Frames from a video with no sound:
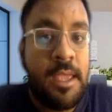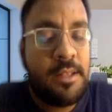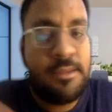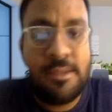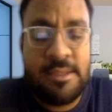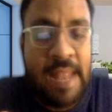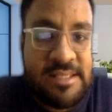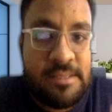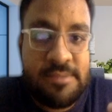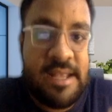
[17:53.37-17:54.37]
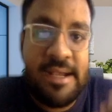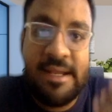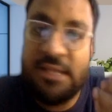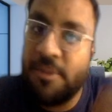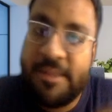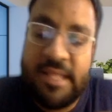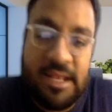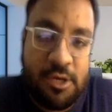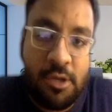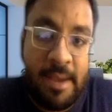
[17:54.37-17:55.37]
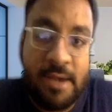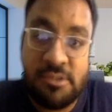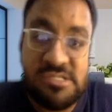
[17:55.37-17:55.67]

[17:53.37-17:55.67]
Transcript: that is something that needs to be there in your mind.